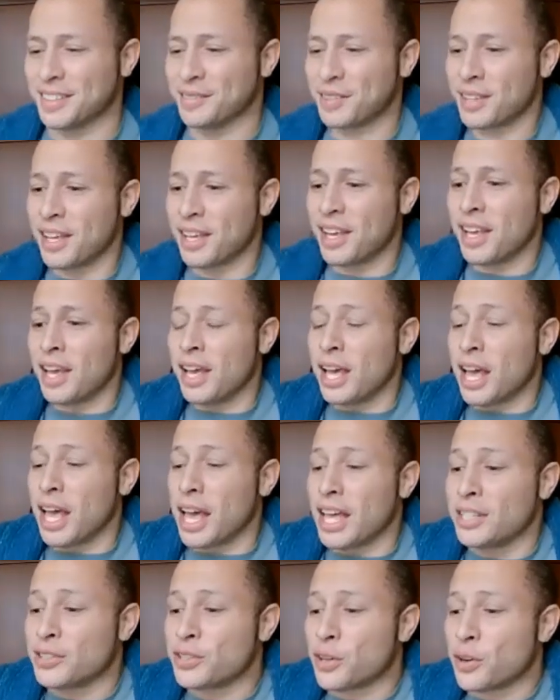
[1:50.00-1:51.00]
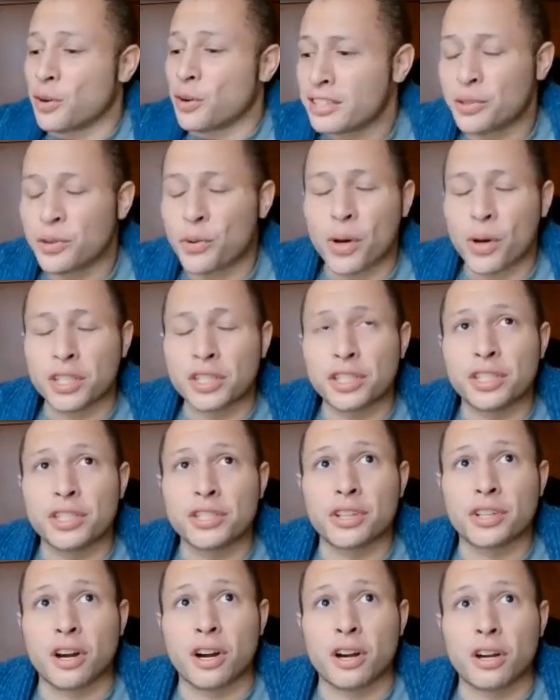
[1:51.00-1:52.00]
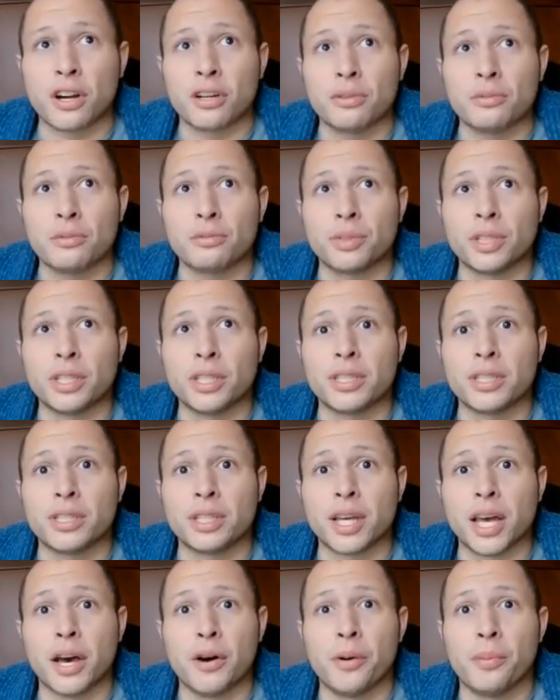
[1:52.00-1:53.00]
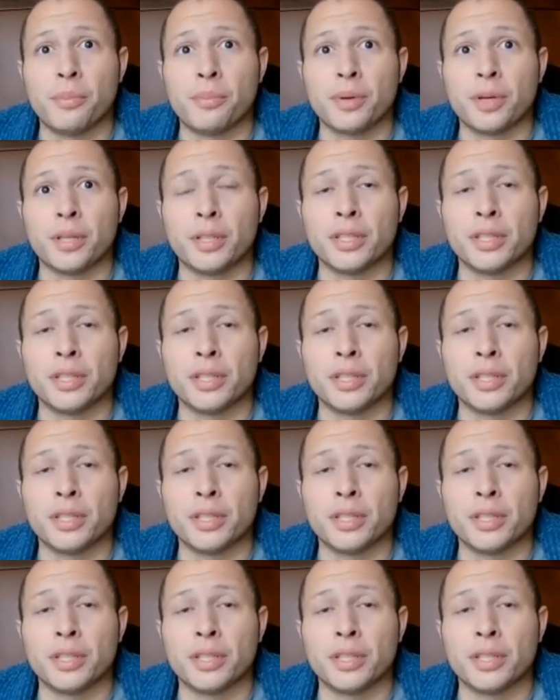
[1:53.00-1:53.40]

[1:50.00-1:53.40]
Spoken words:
Excellent. And the next two questions are really to help